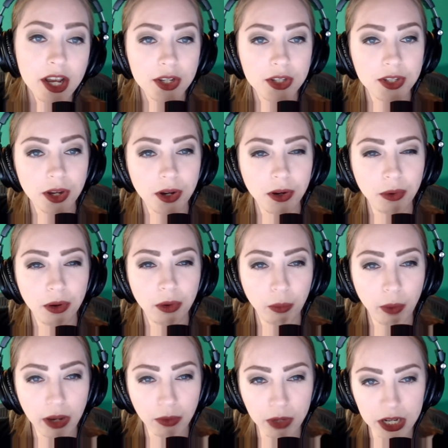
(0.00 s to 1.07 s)
So
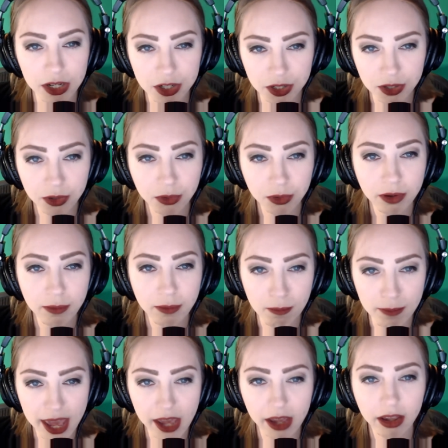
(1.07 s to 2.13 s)
when we do
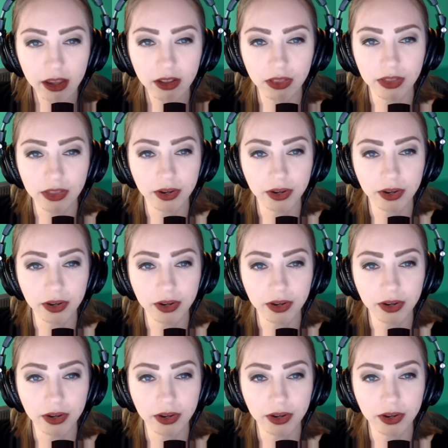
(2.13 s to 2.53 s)
make